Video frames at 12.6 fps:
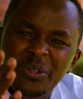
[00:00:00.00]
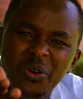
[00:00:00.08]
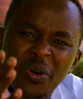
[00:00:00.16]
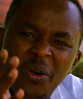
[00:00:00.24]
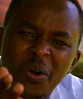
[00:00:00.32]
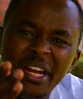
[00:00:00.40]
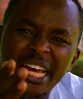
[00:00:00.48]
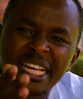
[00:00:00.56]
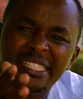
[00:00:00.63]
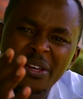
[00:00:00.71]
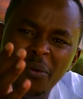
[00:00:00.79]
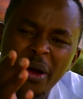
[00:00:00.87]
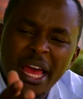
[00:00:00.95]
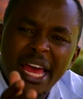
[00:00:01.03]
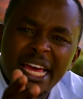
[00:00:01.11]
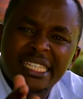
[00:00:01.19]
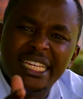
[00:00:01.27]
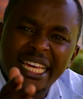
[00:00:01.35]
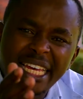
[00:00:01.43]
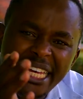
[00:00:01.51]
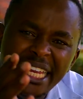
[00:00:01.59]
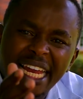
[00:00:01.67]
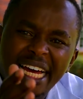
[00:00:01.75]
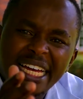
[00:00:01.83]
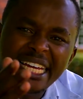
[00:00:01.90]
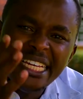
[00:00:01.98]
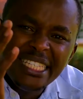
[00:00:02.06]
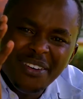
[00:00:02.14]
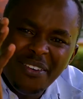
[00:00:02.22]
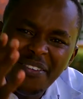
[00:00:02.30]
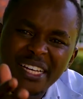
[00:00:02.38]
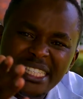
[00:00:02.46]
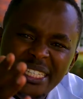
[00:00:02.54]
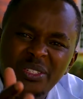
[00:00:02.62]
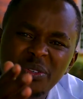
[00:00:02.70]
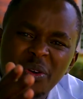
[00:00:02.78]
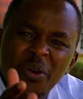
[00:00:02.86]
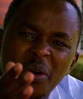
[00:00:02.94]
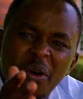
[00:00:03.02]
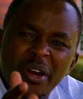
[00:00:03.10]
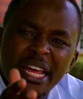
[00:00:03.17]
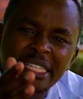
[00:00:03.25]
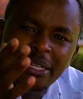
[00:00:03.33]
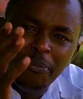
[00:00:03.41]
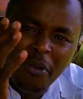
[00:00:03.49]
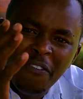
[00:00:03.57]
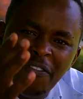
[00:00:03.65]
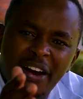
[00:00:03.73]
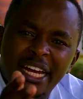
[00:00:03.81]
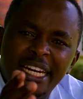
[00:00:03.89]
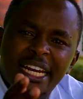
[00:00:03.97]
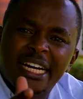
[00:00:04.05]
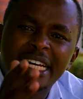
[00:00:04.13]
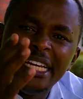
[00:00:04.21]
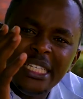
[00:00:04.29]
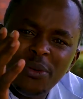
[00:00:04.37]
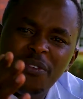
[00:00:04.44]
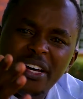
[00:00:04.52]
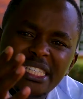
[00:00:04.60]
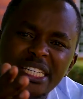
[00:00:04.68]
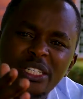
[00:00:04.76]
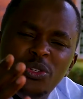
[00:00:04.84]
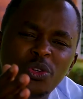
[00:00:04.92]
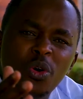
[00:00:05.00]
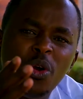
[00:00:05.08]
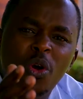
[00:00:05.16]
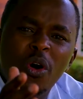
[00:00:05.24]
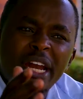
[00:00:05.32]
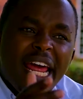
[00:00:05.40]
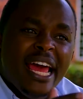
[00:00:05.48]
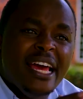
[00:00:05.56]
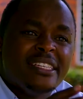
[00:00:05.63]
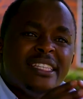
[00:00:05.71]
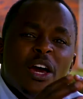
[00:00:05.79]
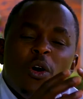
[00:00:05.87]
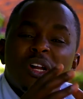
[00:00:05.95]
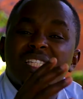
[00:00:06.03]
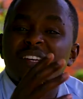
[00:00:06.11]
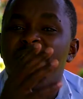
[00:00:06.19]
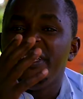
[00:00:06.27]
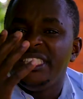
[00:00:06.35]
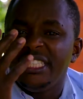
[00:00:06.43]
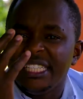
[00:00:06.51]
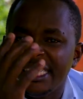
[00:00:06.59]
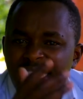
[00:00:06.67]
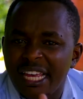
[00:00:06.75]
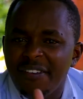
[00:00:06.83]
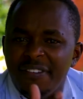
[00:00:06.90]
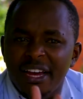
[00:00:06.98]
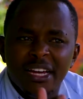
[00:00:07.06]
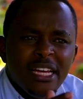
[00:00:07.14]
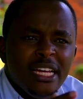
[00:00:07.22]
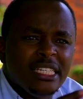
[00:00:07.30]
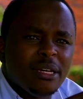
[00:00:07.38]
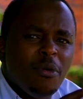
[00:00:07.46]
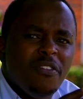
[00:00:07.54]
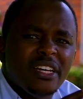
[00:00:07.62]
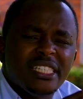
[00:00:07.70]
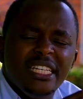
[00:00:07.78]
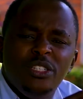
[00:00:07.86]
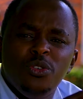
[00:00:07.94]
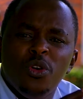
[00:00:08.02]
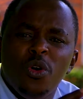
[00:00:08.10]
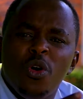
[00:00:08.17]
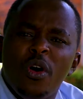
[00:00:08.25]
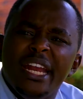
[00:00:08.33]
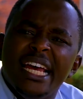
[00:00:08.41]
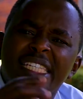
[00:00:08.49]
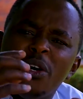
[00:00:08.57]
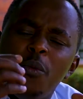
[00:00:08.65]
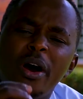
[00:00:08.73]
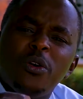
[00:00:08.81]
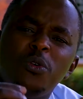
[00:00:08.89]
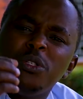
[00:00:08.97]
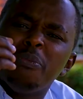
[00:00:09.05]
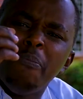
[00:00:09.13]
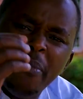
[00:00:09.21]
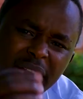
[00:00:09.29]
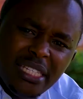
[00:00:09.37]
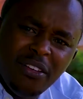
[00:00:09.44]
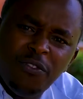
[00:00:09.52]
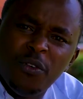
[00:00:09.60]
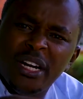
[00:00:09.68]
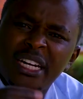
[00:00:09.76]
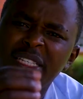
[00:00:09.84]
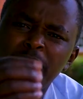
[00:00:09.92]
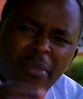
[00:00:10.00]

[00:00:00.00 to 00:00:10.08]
to know God as the healer. Some of us need to know God as a provider. Some of us need to know God as the all-sufficient savior. Some of us need to know God as the one who's merciful and his